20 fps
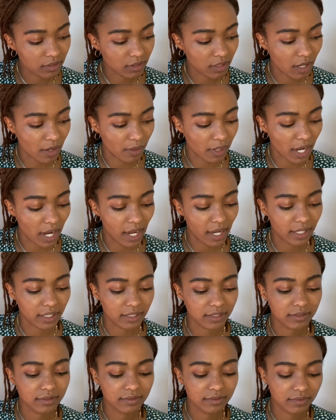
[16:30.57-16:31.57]
Okay.
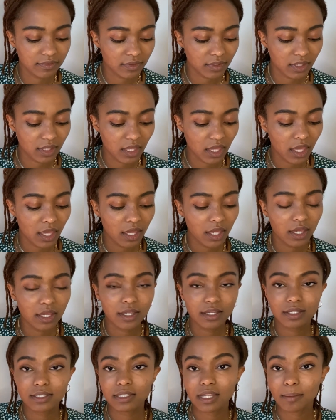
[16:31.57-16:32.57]

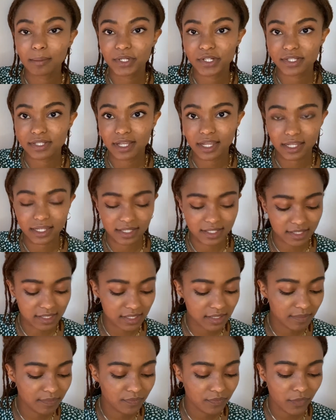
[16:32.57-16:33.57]
Number 6.
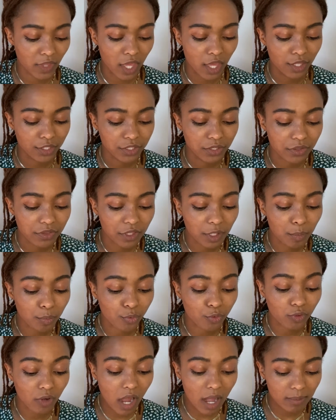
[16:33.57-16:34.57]
You think
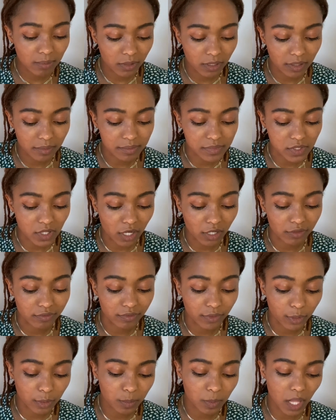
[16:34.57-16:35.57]
problems are
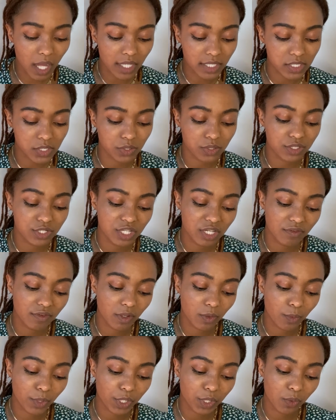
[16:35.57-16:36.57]
roadblocks to achieving
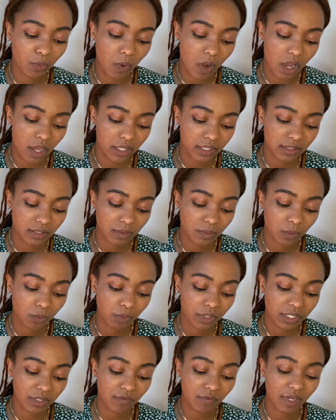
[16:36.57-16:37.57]
what you want,
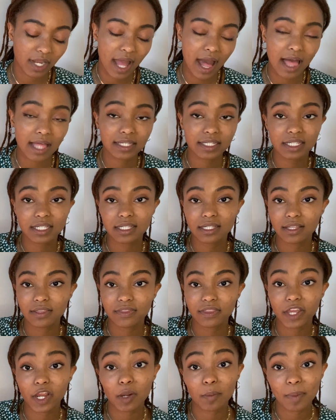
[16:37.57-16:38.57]
when in reality,
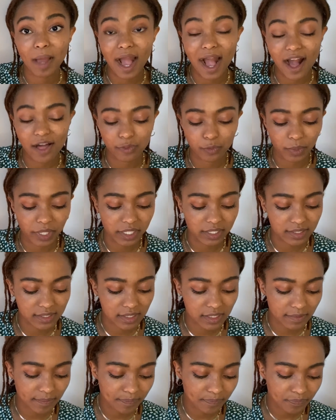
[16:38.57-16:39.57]
they are pathways.